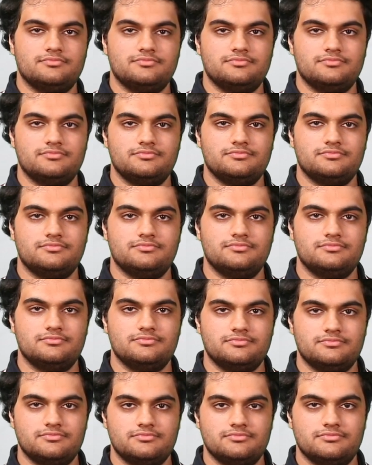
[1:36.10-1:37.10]

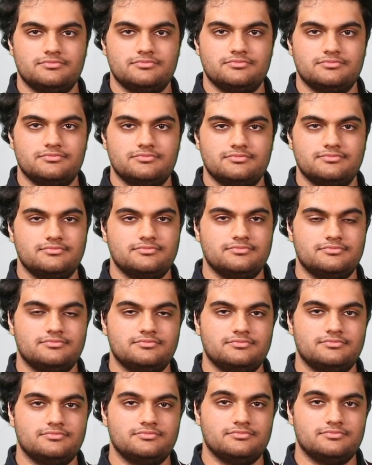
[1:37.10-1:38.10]

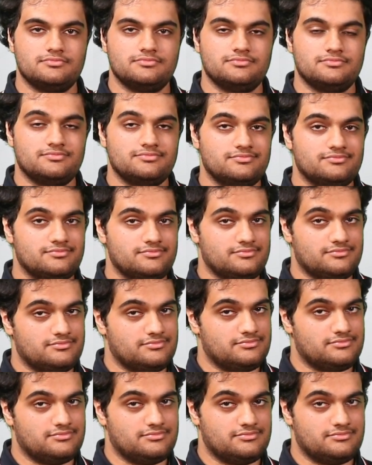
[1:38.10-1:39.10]

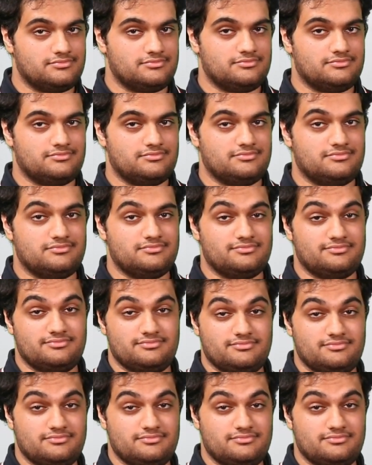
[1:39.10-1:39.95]
[no speech]